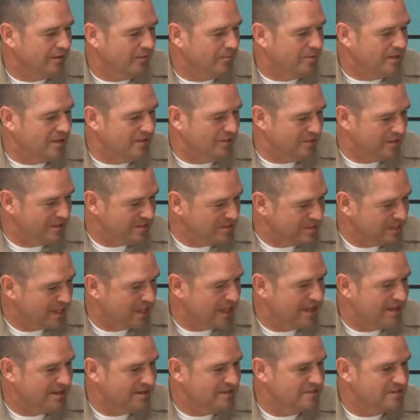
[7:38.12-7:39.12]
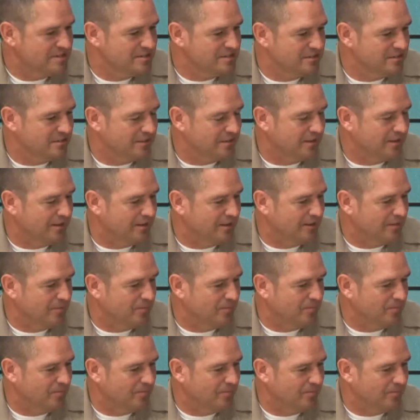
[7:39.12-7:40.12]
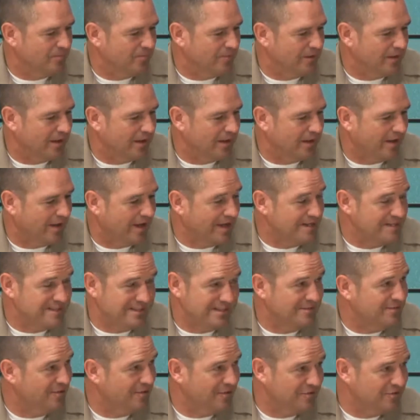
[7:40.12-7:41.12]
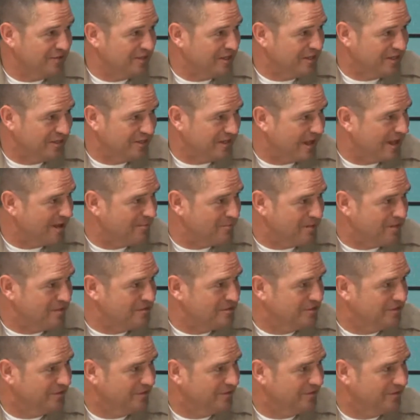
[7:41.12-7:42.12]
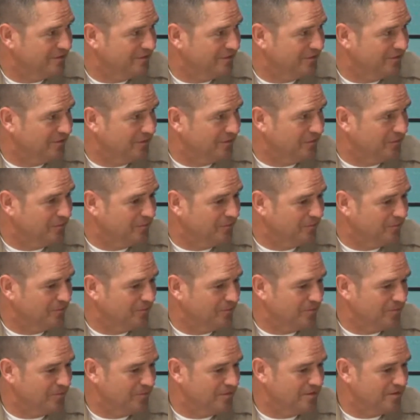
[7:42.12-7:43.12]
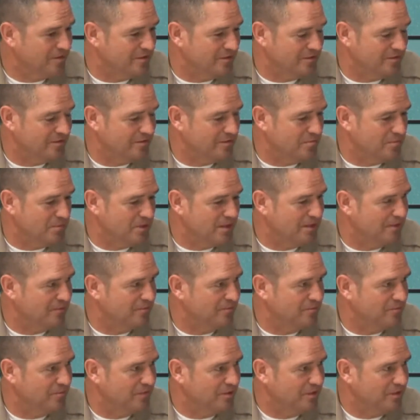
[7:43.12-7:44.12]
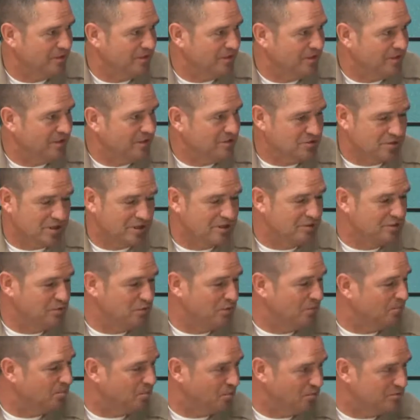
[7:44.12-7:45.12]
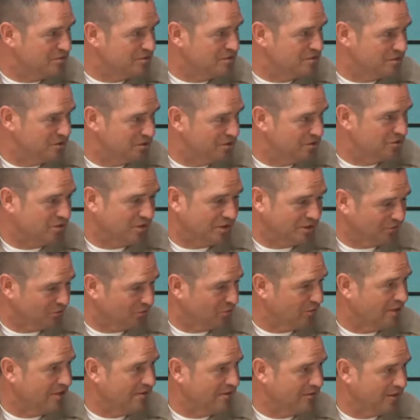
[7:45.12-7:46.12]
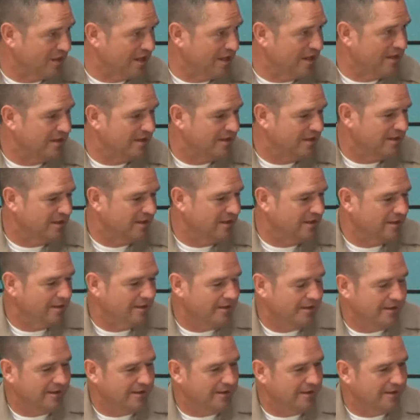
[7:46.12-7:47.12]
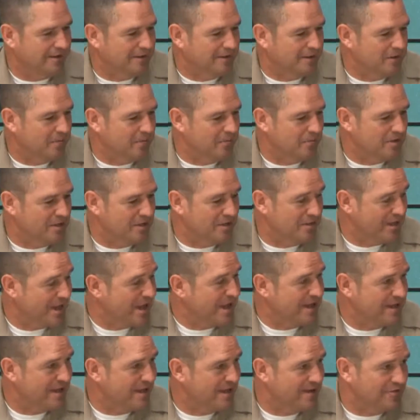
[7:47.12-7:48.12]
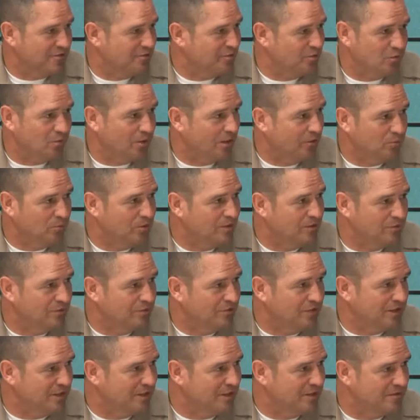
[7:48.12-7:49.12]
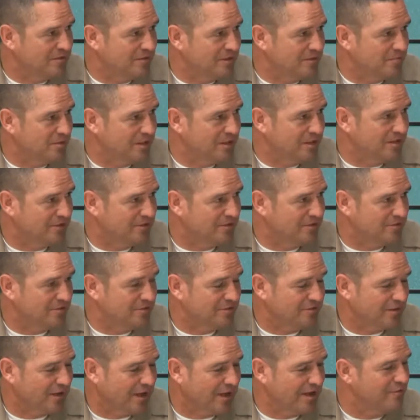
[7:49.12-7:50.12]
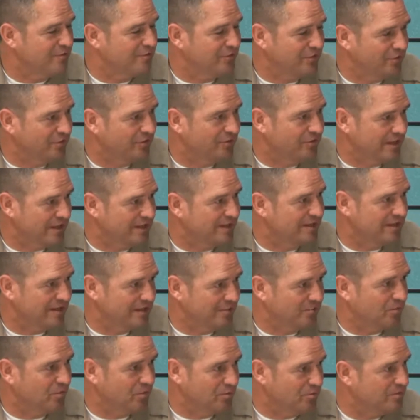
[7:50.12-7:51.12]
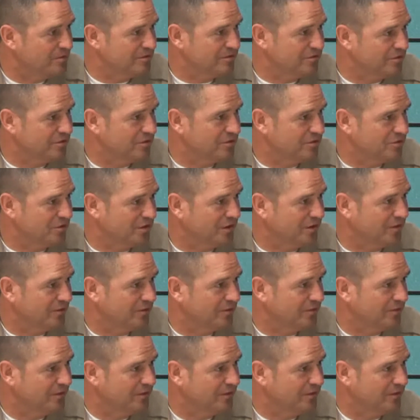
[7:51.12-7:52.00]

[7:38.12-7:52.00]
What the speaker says: In this case, I did not see any damage. The men tried to do improvements to the trail, so they say. In that case, no, I wouldn't have done anything because I feel that they did improvements to the trail.